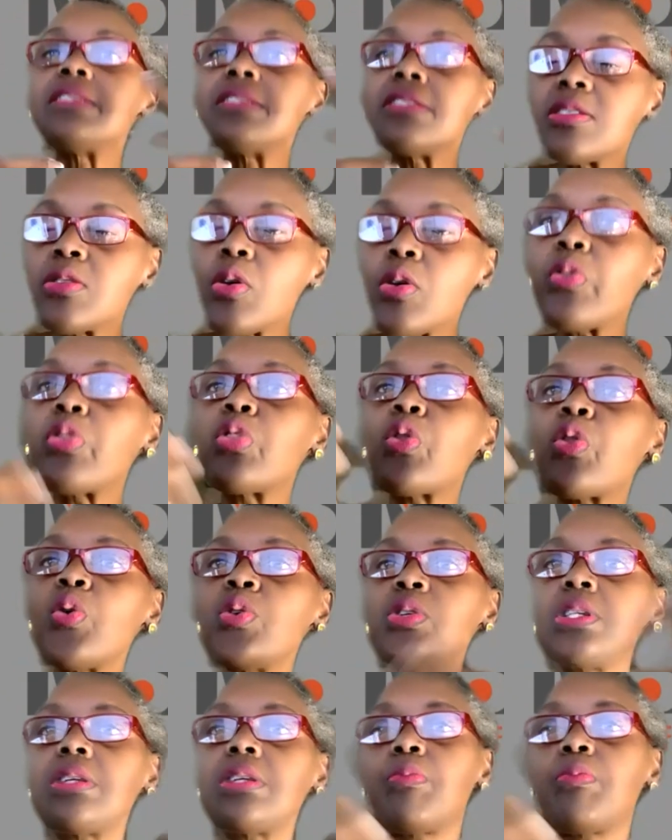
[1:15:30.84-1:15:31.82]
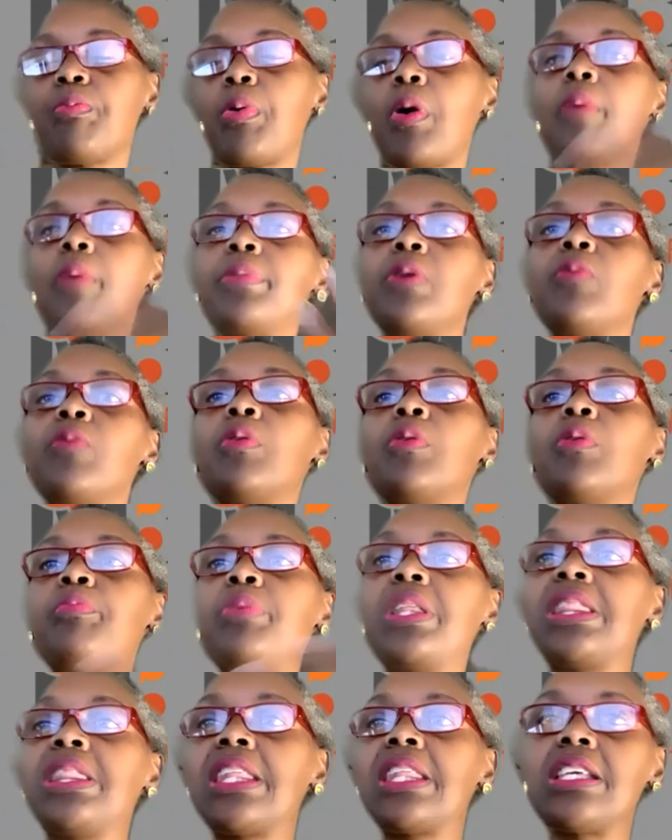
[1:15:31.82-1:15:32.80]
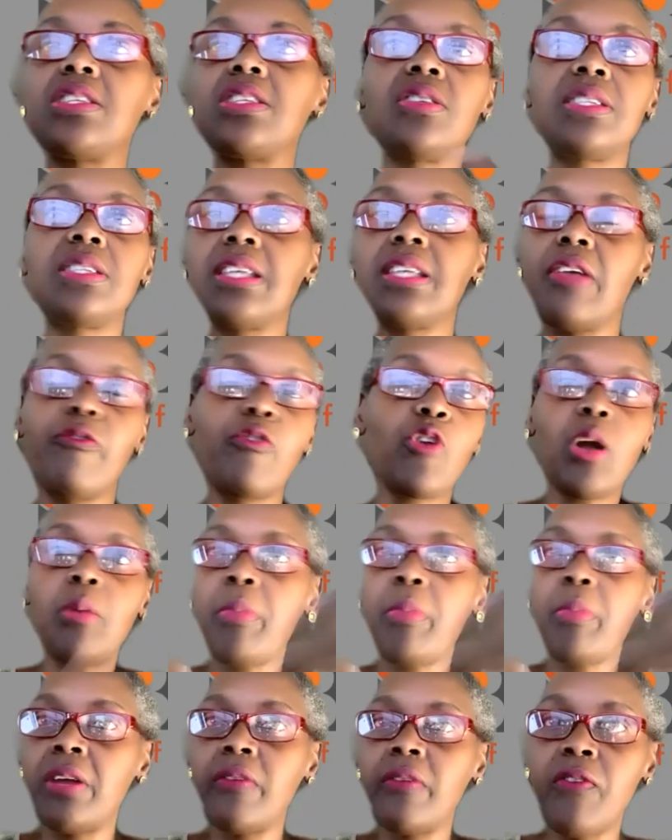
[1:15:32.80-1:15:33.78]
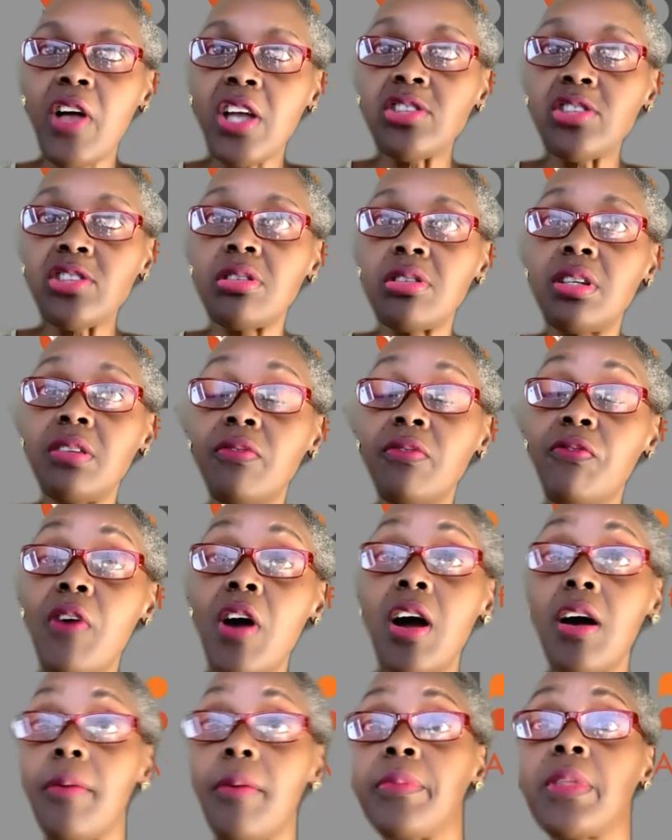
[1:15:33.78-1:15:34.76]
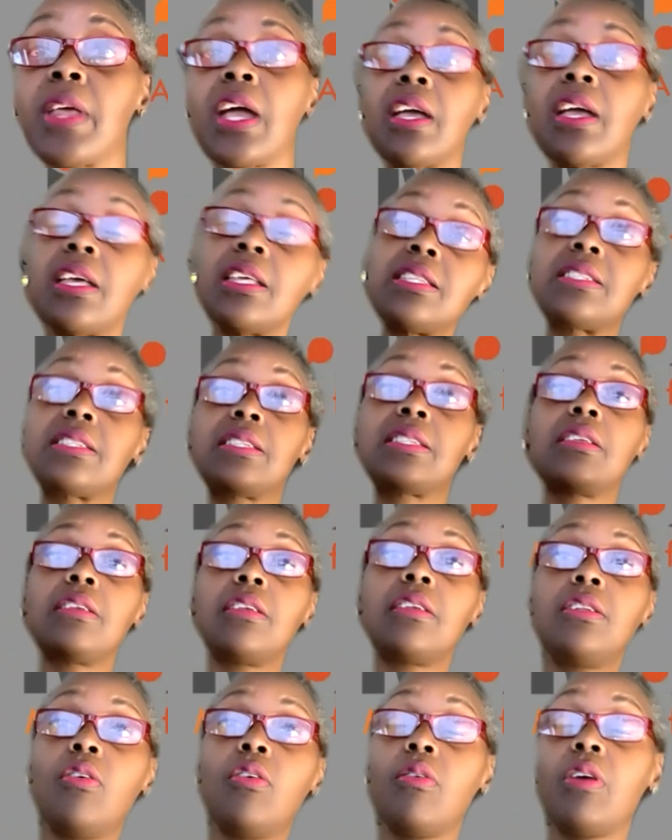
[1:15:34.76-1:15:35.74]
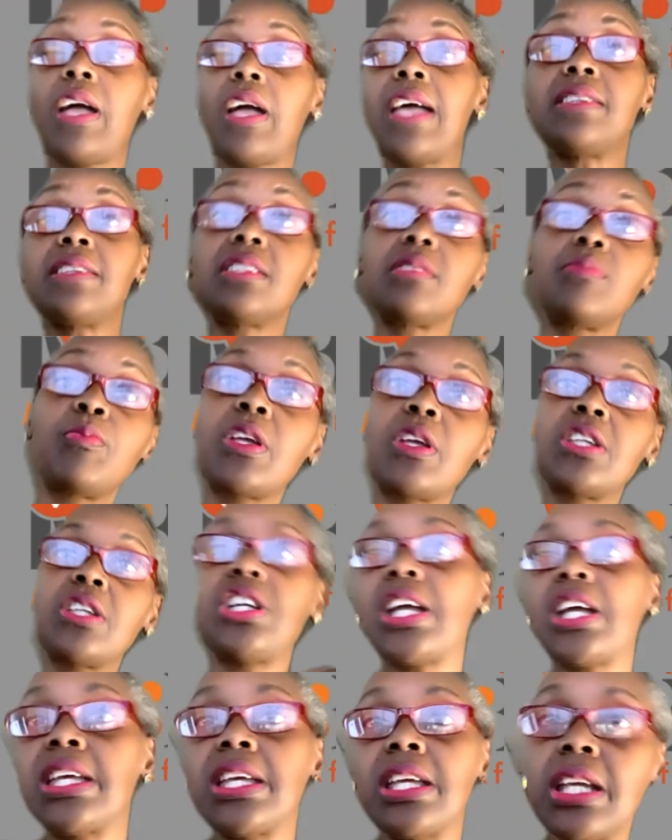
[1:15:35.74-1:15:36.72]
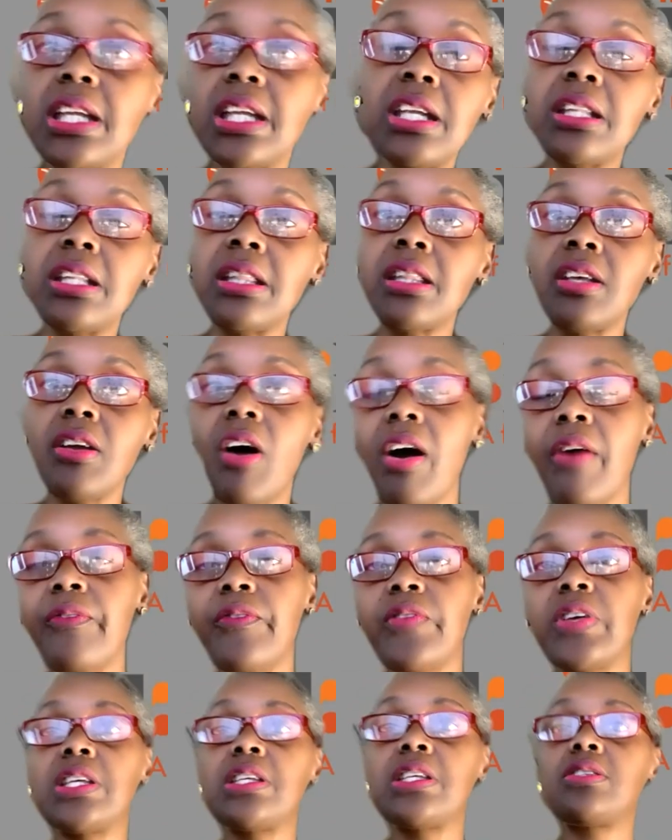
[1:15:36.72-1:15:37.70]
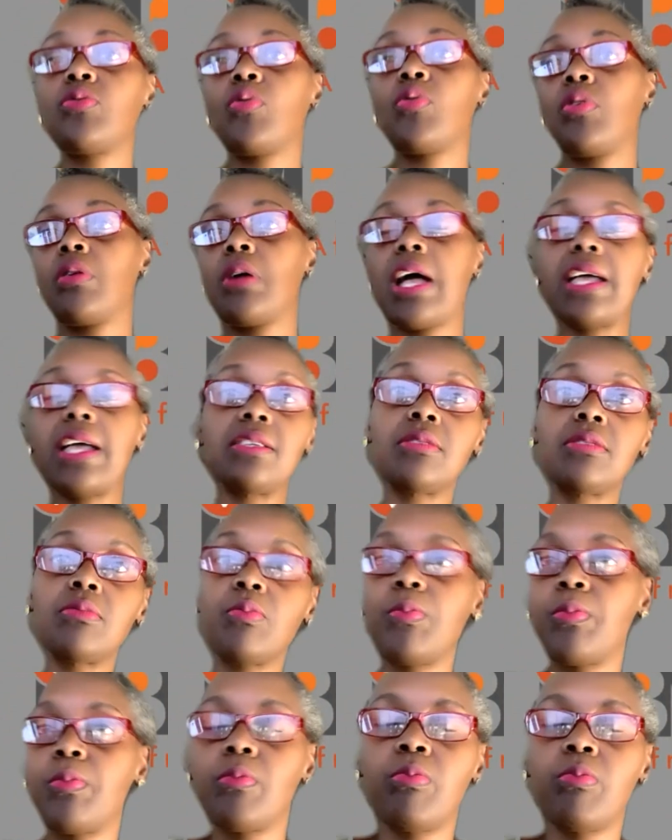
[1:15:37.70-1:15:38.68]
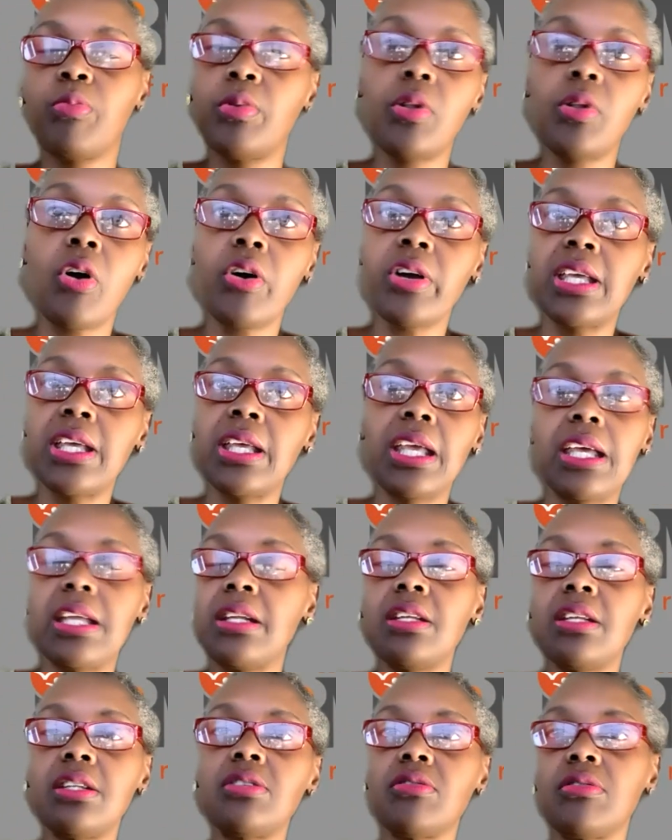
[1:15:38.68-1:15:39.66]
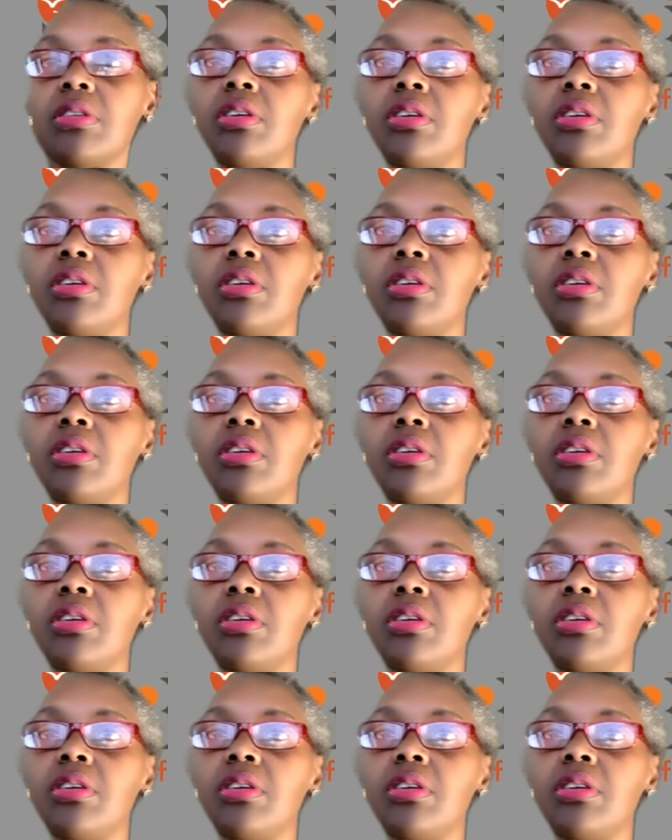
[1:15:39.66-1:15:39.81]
So those probably will be things you see. If you're a manufacturing firm, it's, guys checking in at the office, or guys logging in and,